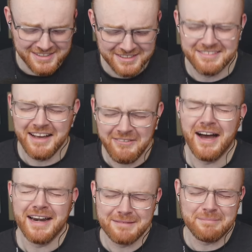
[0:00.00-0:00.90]
Just like,
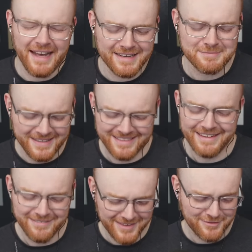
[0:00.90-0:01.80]
why did Fast Me
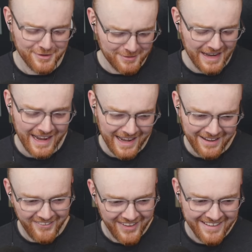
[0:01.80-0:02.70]
leave this for now?